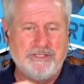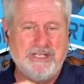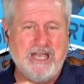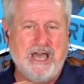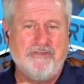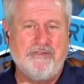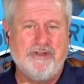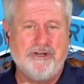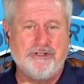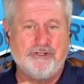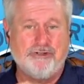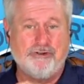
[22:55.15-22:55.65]
Now,
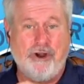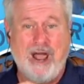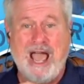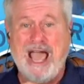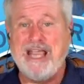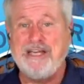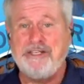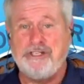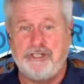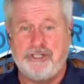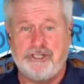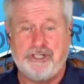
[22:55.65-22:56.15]
they're
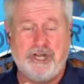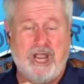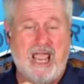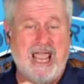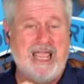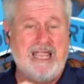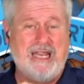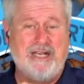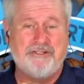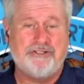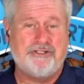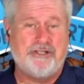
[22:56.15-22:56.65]
trying to
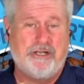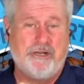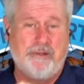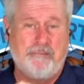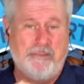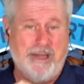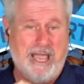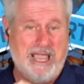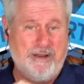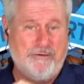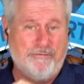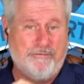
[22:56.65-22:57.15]
change the
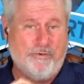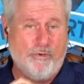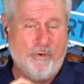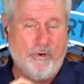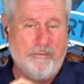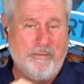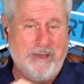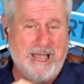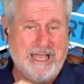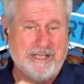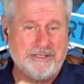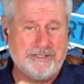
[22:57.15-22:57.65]
debate
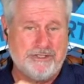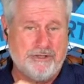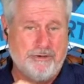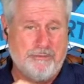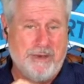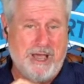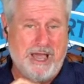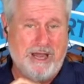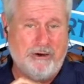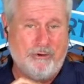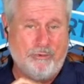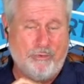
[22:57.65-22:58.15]
formats no
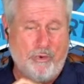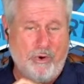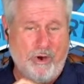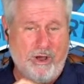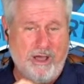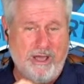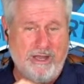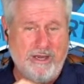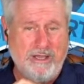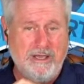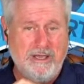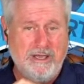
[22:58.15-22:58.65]
matter
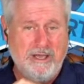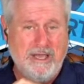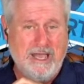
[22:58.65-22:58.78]
what.